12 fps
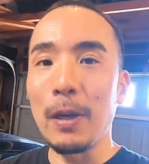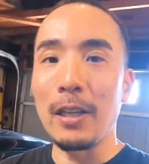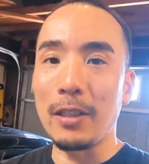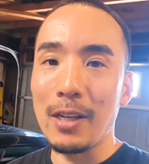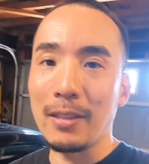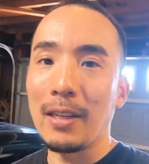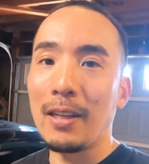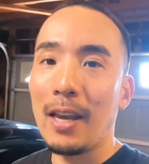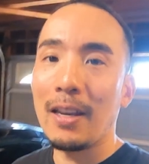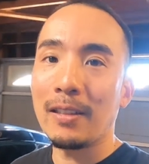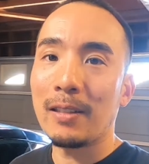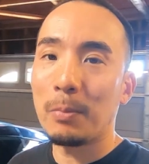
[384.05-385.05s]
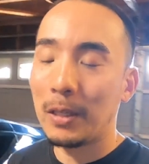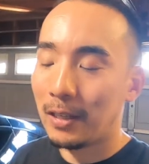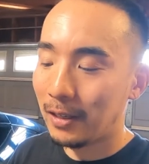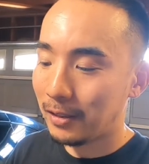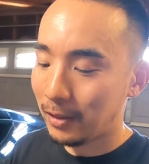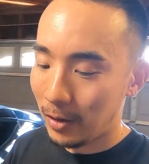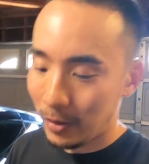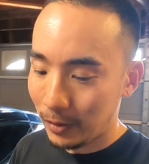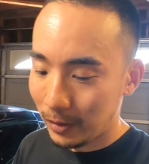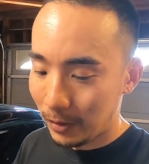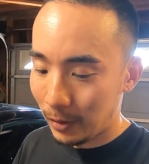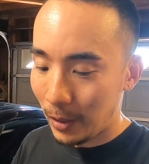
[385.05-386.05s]
it just in case because, you
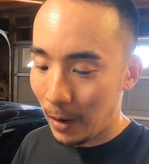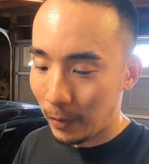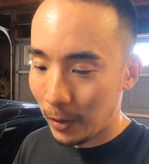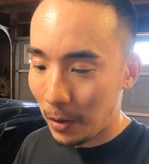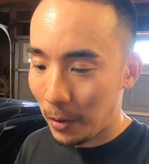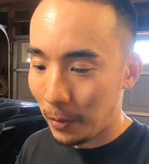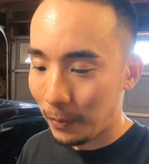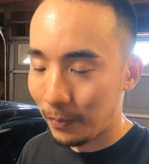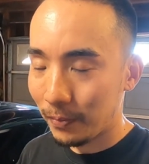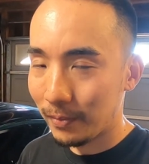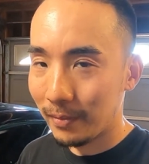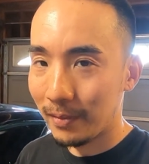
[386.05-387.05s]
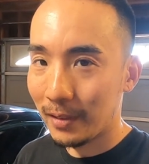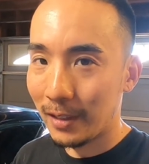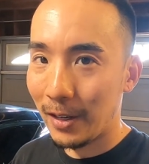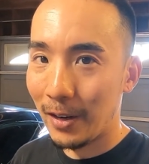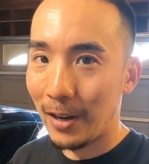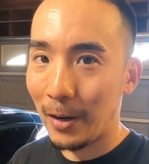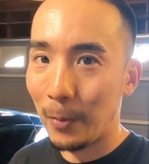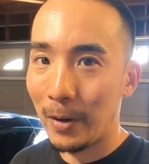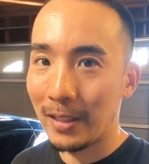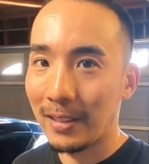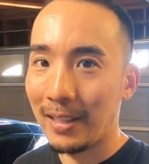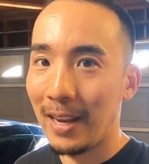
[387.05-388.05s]
know, you never know. You know, I don't
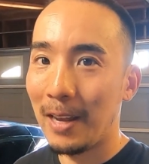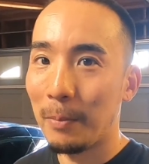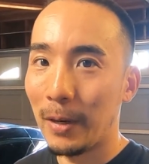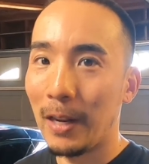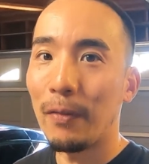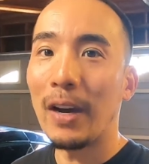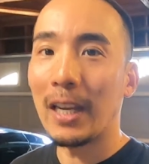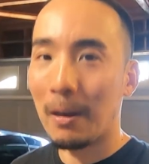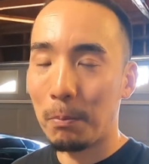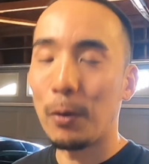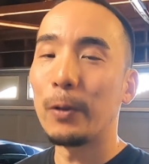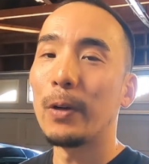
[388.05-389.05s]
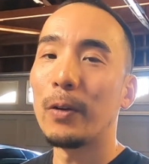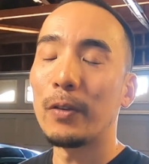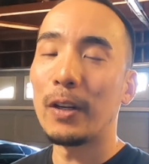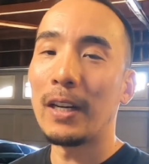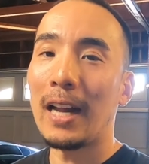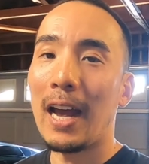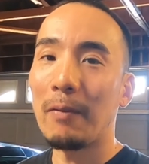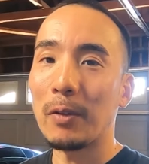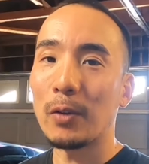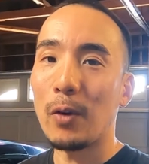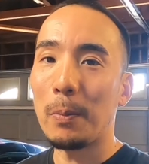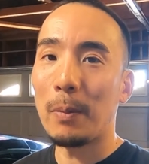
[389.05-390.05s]
want to say, but if I get pulled over and I have to
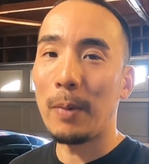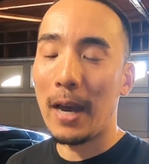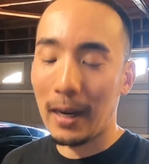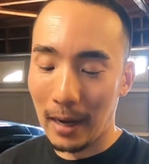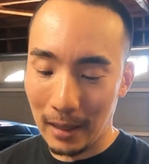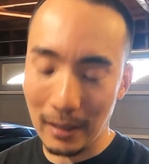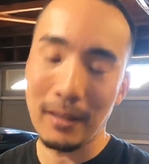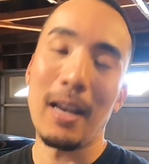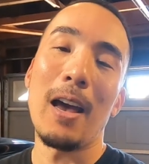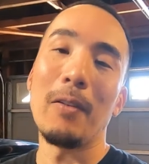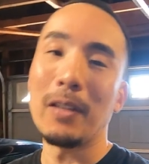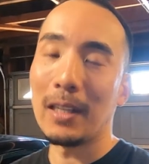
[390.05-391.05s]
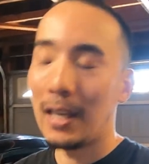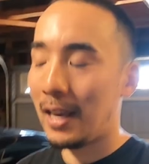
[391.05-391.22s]
swap it back, at least I have it.